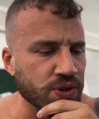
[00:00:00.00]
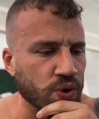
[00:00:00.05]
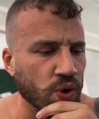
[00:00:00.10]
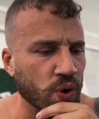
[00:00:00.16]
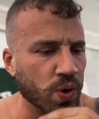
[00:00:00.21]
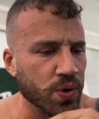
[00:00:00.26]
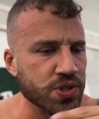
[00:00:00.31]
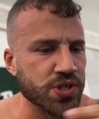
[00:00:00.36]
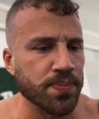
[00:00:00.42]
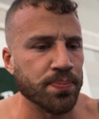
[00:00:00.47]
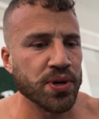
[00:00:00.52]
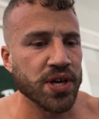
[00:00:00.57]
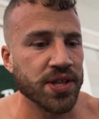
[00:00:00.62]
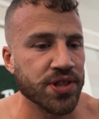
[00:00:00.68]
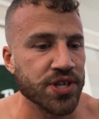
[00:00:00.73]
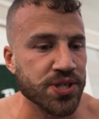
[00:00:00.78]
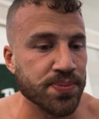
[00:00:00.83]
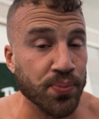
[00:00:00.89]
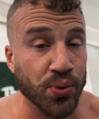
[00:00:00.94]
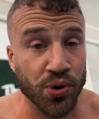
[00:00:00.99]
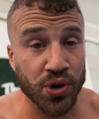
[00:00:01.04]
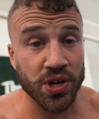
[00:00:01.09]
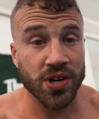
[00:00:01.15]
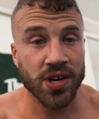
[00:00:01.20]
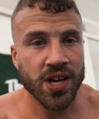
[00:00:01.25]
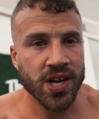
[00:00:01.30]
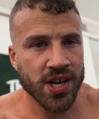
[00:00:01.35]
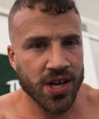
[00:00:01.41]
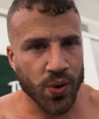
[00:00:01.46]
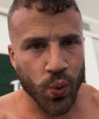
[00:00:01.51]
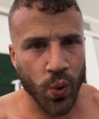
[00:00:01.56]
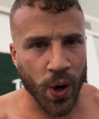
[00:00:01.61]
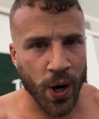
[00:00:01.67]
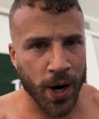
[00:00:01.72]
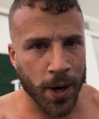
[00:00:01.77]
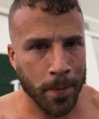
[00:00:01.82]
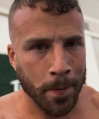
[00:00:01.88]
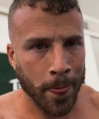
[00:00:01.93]
goal, to be at this point
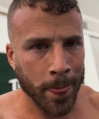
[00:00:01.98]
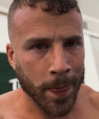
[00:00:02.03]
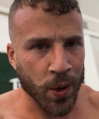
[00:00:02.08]
where,